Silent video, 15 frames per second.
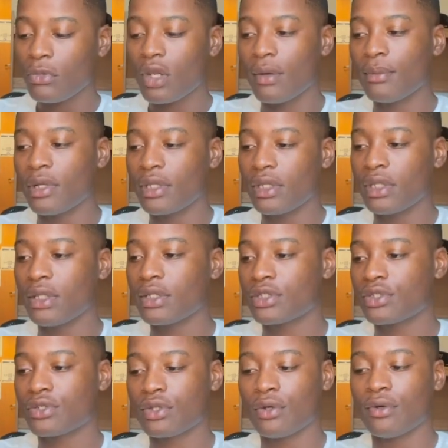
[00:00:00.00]
But yeah,
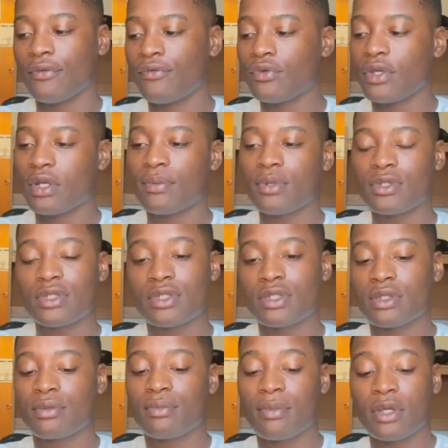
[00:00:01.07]
so if you get a
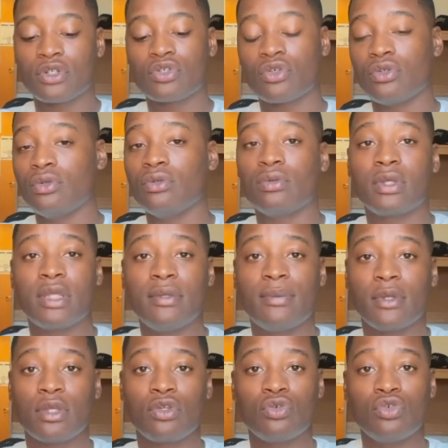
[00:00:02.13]
position, make sure you keep
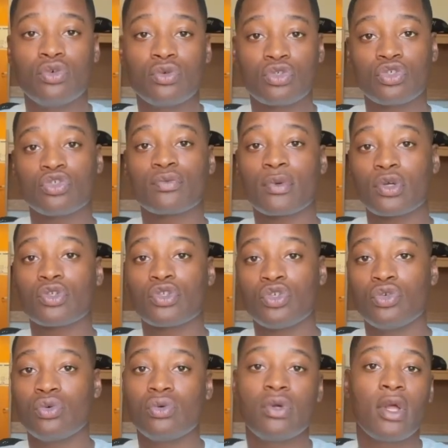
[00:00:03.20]
it. You do what you're supposed to
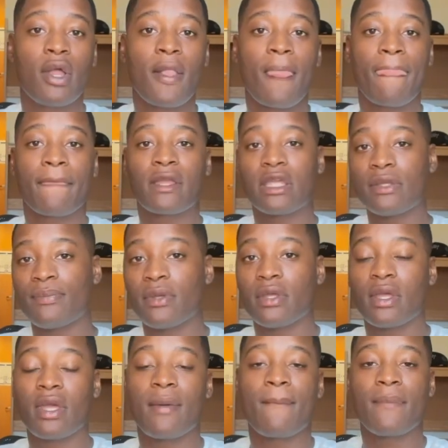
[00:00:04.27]
do, keep it,
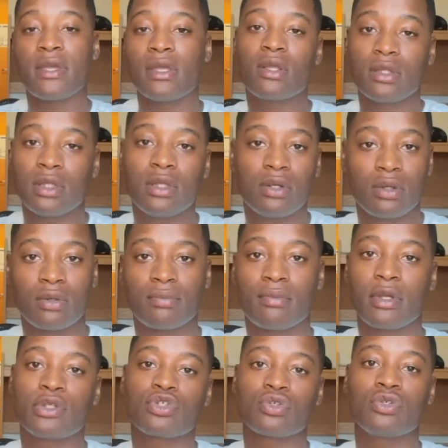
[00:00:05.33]
and be a leader.
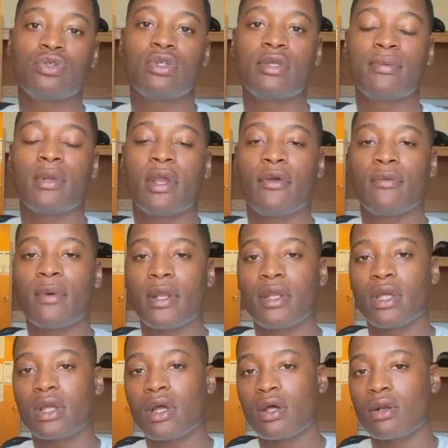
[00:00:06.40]
Make sure you keeping everybody
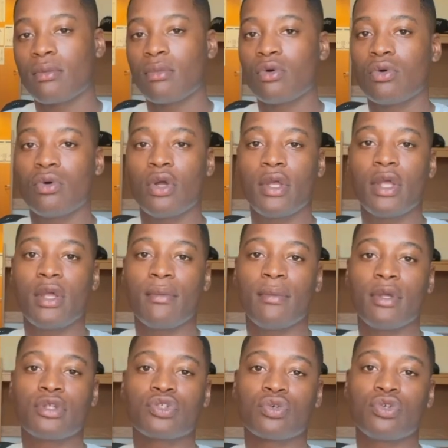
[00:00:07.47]
accountable.
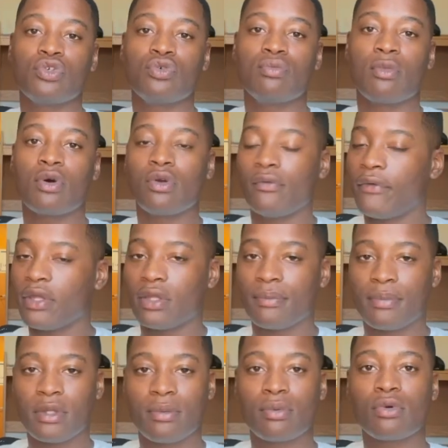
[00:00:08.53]
Make sure you motivating
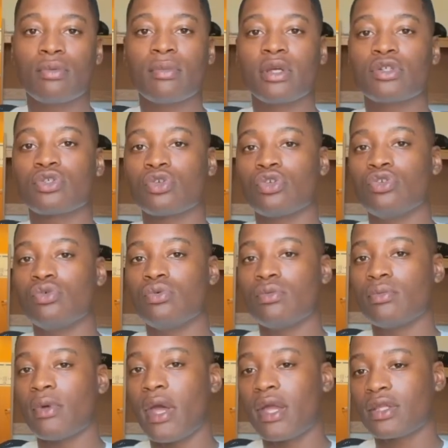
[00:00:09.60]
people. Make sure you
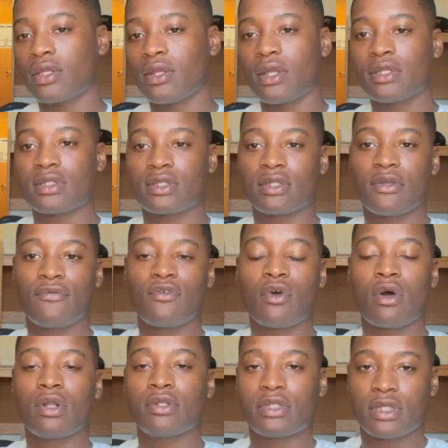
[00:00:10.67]
acting as if you're
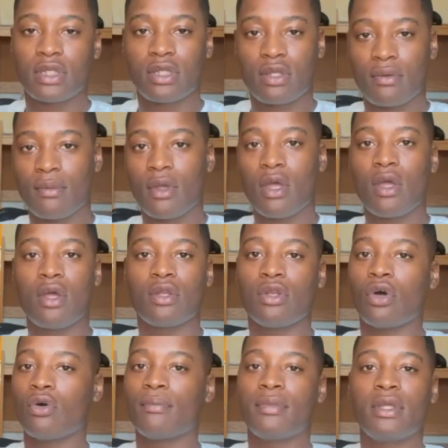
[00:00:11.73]
all a team.
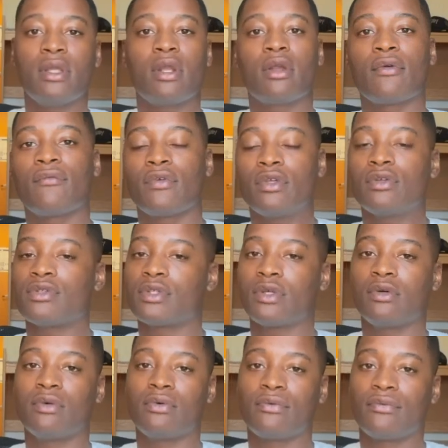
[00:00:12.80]
Don't be there for yourself.